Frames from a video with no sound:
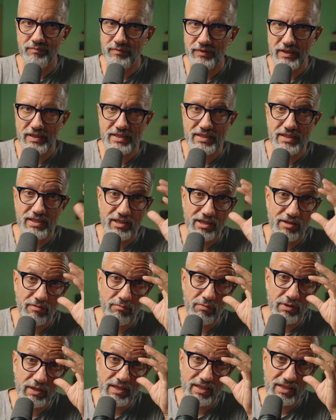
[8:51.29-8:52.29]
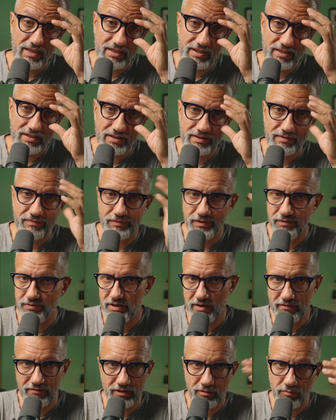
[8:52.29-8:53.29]
Instagram because if
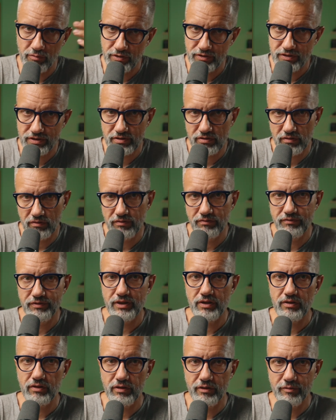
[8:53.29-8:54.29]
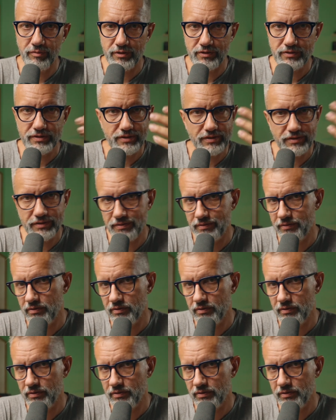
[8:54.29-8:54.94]
someone posts on week-old posts,